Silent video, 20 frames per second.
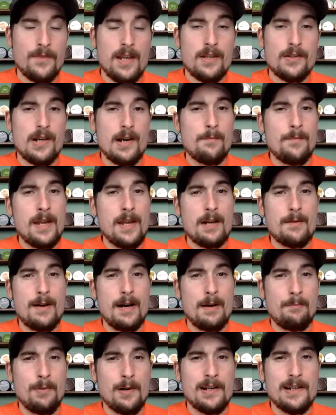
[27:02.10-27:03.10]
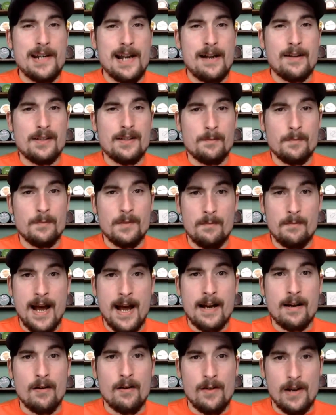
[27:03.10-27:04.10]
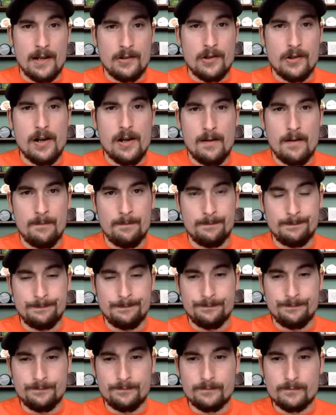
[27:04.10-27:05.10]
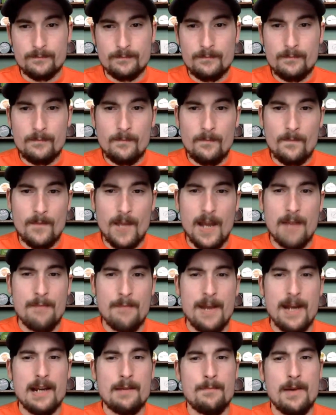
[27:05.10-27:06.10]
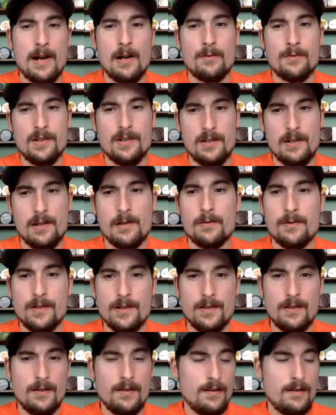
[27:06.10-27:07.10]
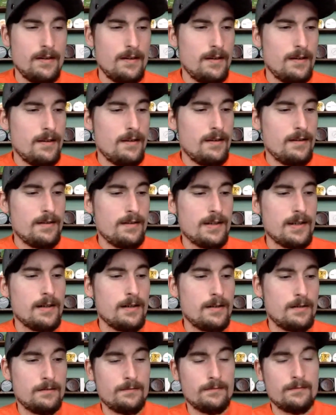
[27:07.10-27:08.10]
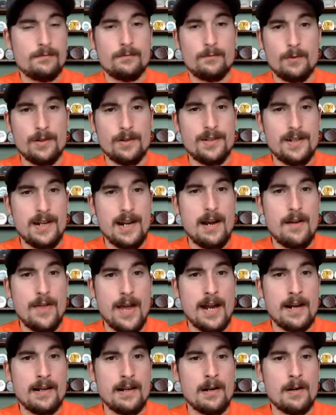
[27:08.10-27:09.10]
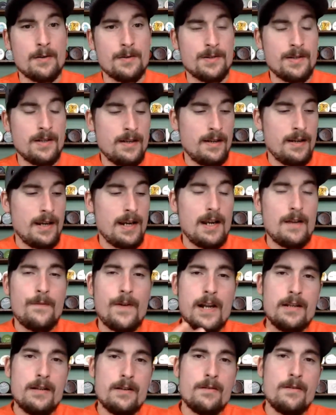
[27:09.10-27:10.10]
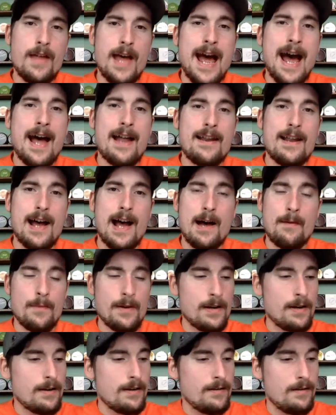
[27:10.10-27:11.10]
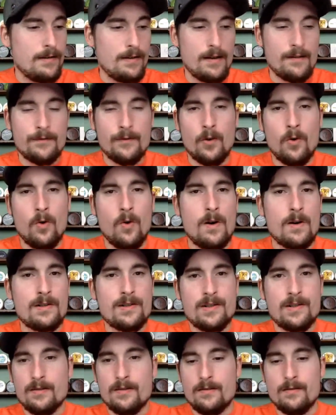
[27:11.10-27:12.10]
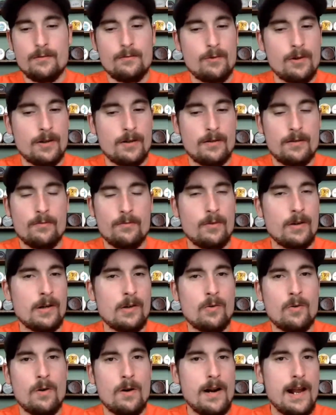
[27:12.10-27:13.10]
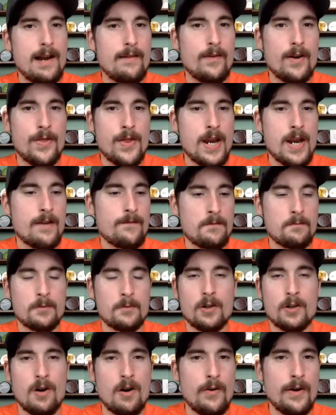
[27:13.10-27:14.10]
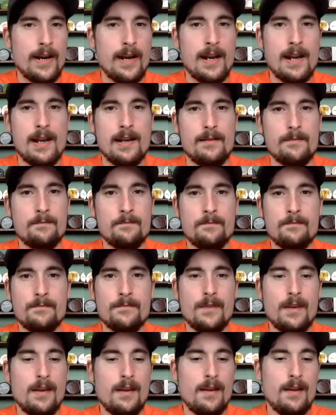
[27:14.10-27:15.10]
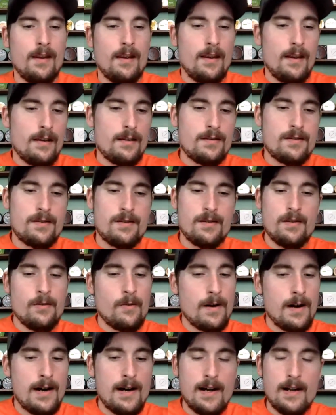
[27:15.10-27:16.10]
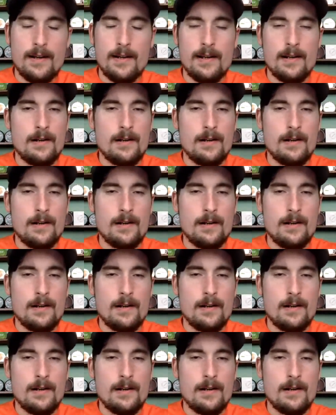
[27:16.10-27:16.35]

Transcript: So I'm thinking about putting down some tobacco next year and making my own snus. So we'll see how that goes. If I do that, I'm gonna, of course, record everything from growing it to